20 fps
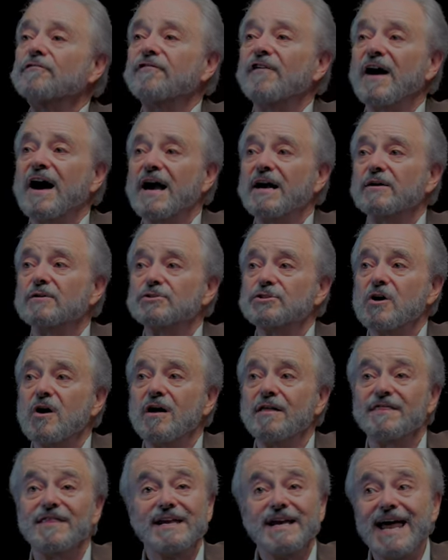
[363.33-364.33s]
fires
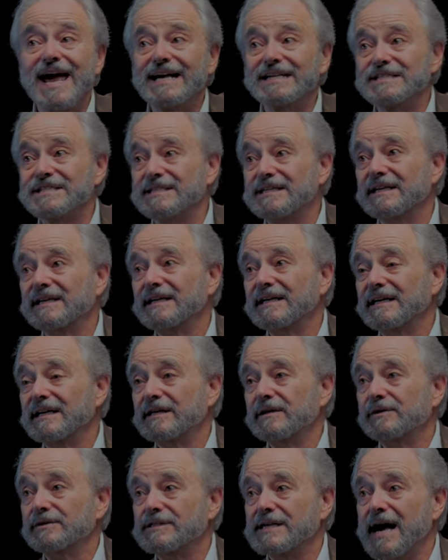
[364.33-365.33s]
on the next
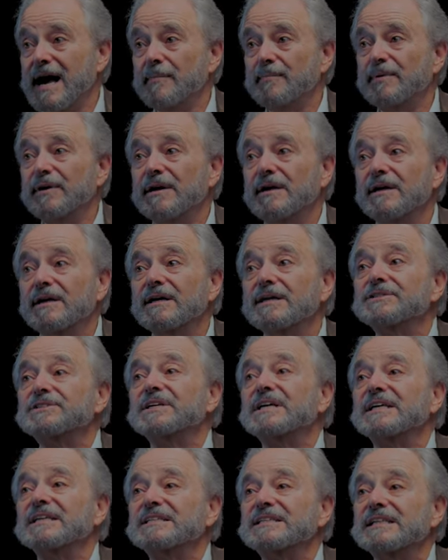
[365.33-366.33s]
hilltop to
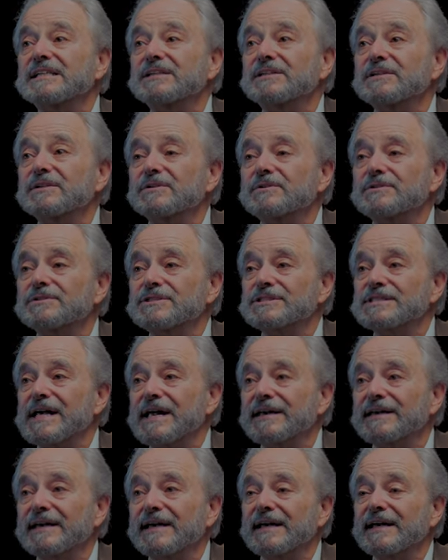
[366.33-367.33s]
continue
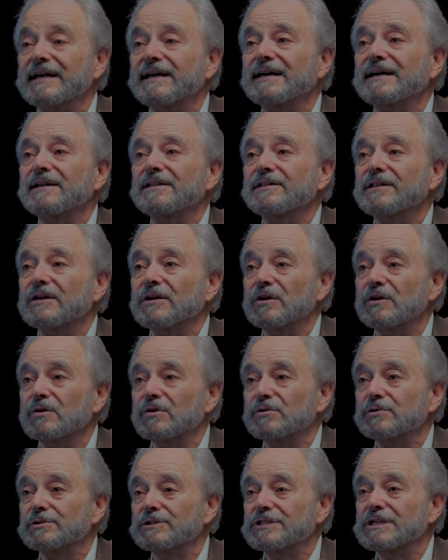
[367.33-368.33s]
sending the
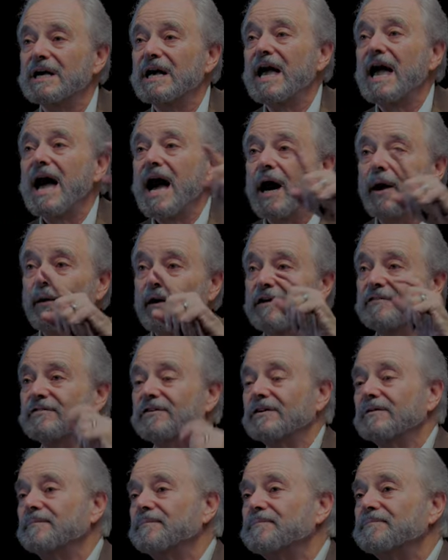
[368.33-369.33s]
news. However,